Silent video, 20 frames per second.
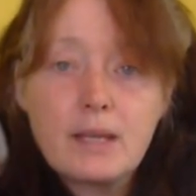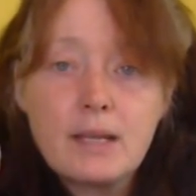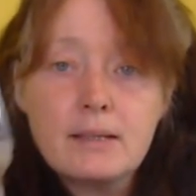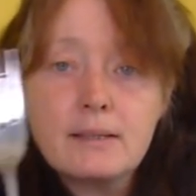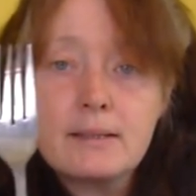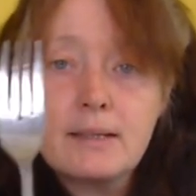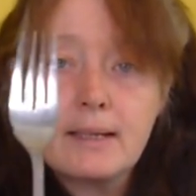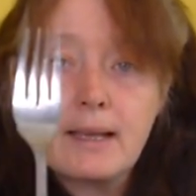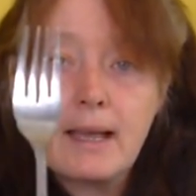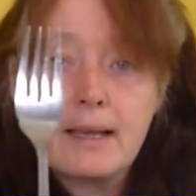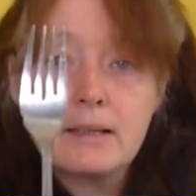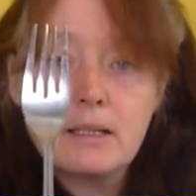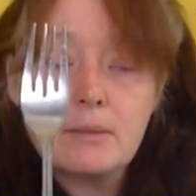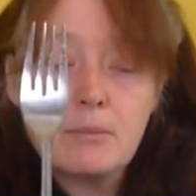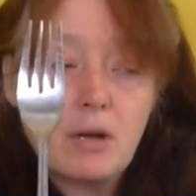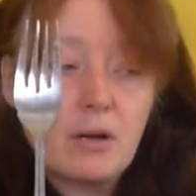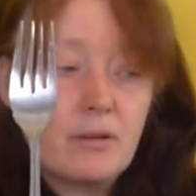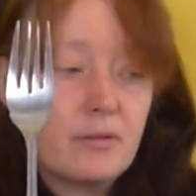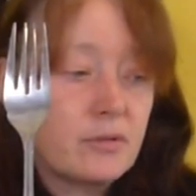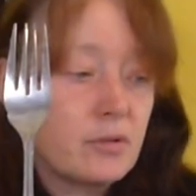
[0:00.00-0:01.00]
to get them
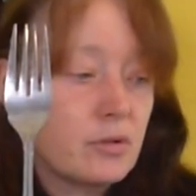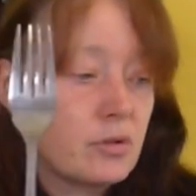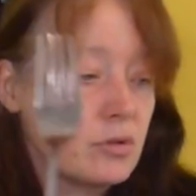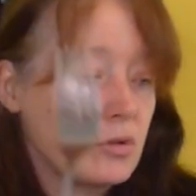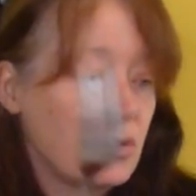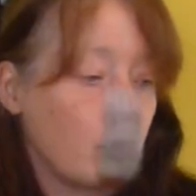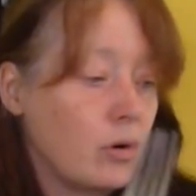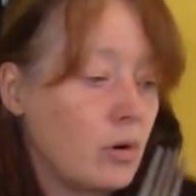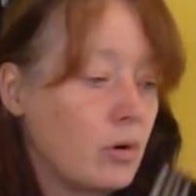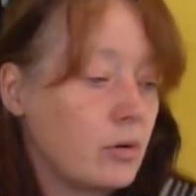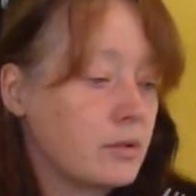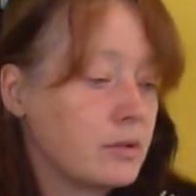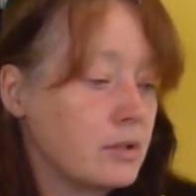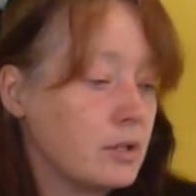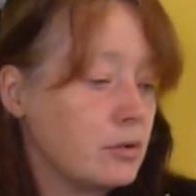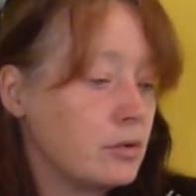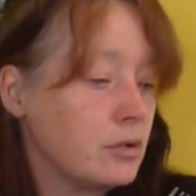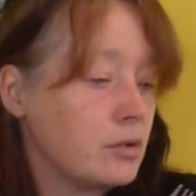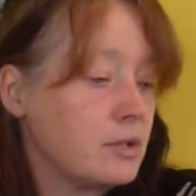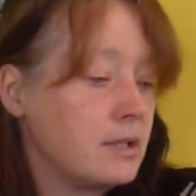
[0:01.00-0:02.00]
off the stalks.
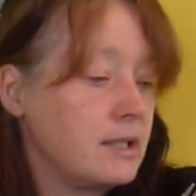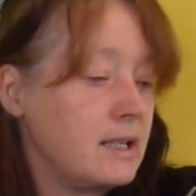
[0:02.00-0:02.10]
It's just